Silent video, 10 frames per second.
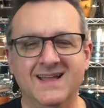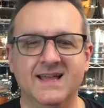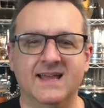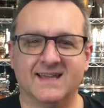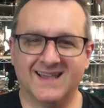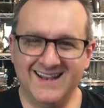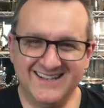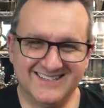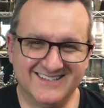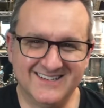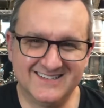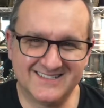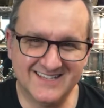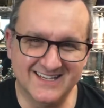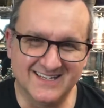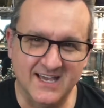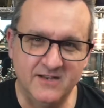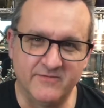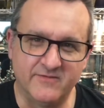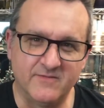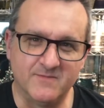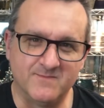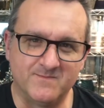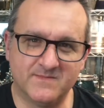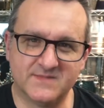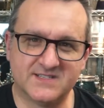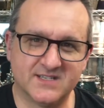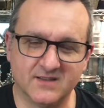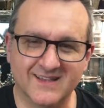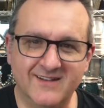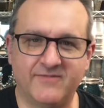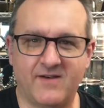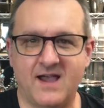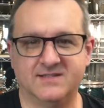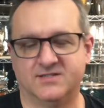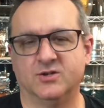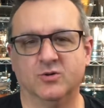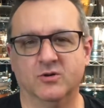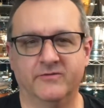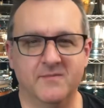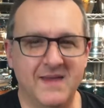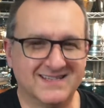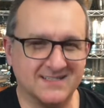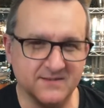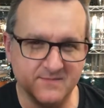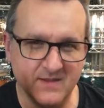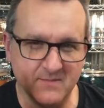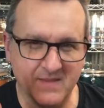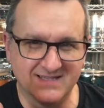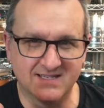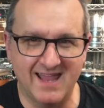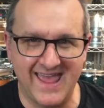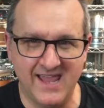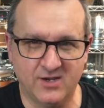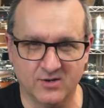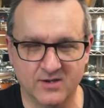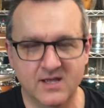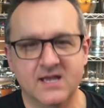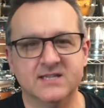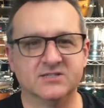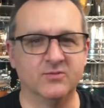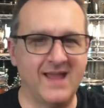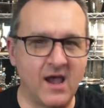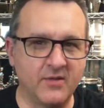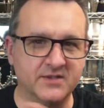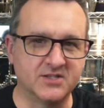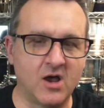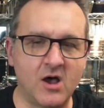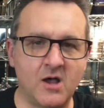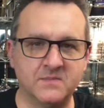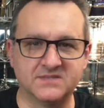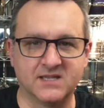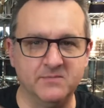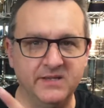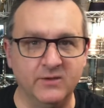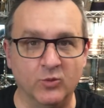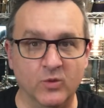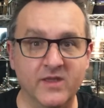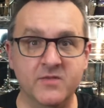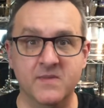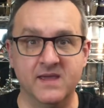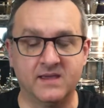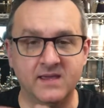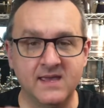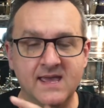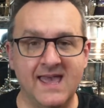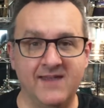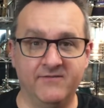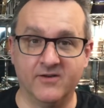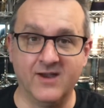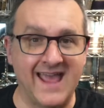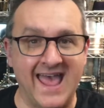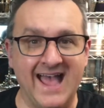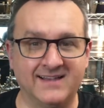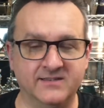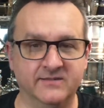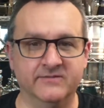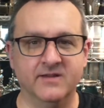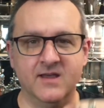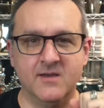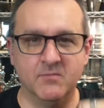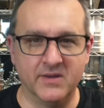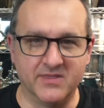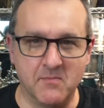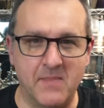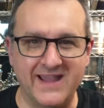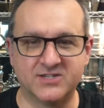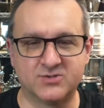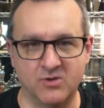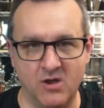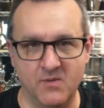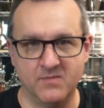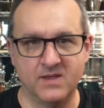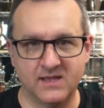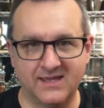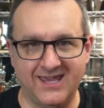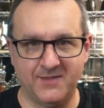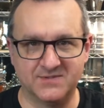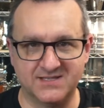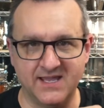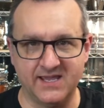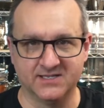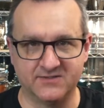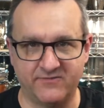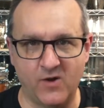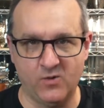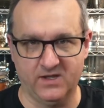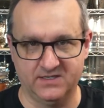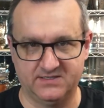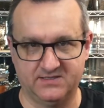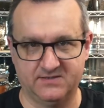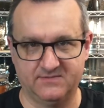It kind of solidifies the groove. It makes it anchored. So now the toms can be rhythmic and very active, but the bass drum keeps things focused.